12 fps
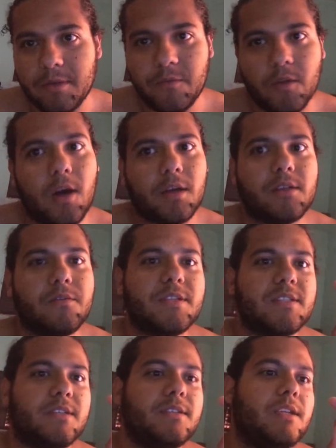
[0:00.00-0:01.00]
be vlogging the
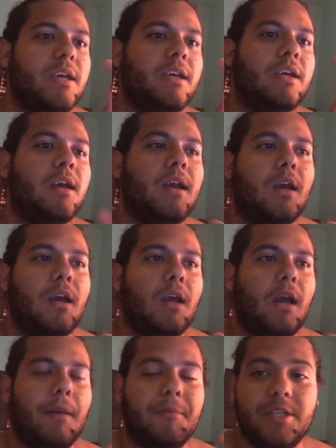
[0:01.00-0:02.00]
rest of the day.
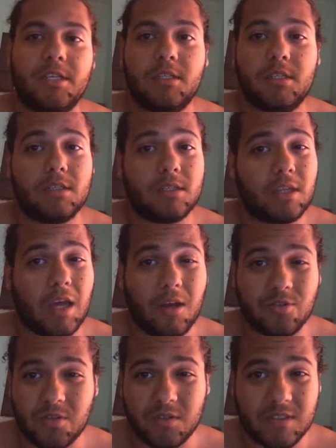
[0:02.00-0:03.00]
I'm gonna
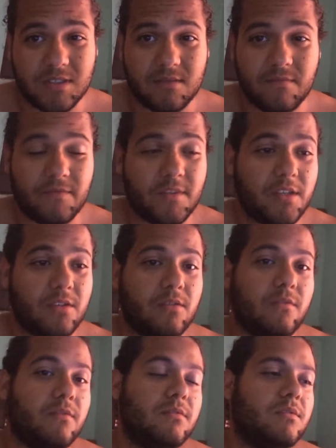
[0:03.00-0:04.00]
outro this
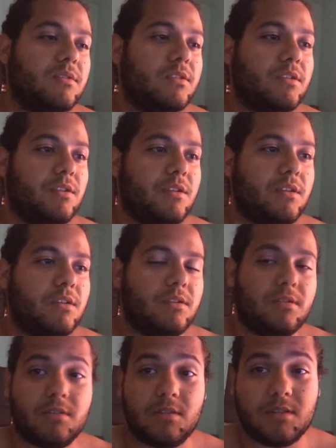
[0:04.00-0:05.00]
video
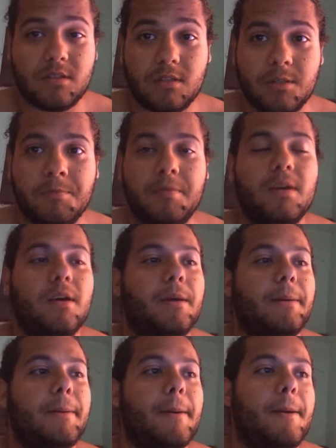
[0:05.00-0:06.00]
in this clip,
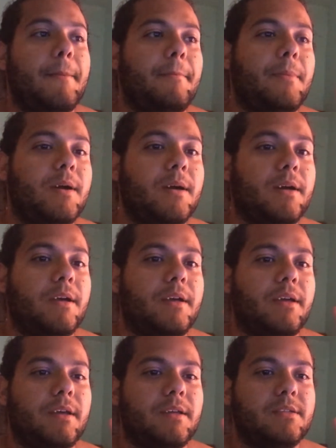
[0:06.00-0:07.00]
but
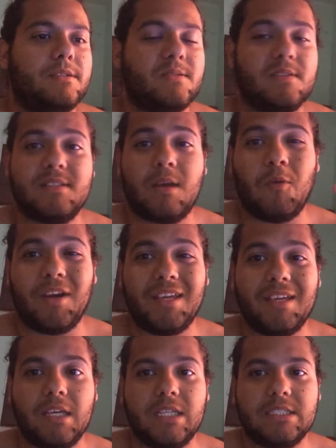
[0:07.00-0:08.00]
just because I want to
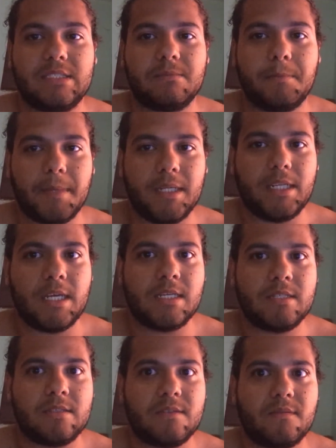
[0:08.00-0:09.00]
get
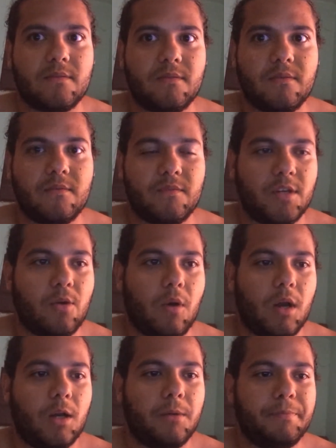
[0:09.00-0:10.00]
Monday's video
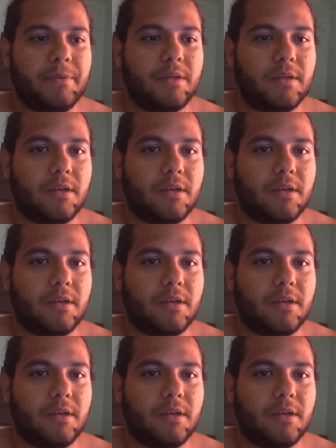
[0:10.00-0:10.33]
up,